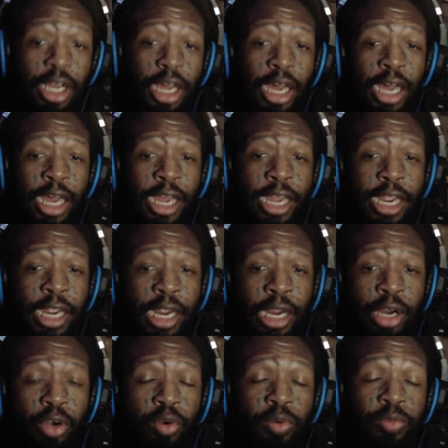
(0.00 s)
I
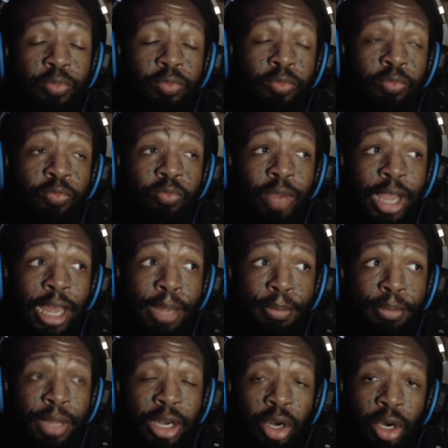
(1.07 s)

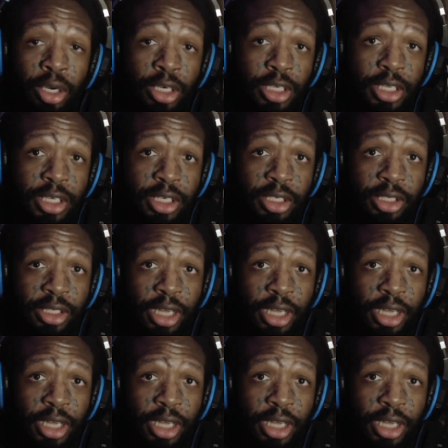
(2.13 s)
am an artist.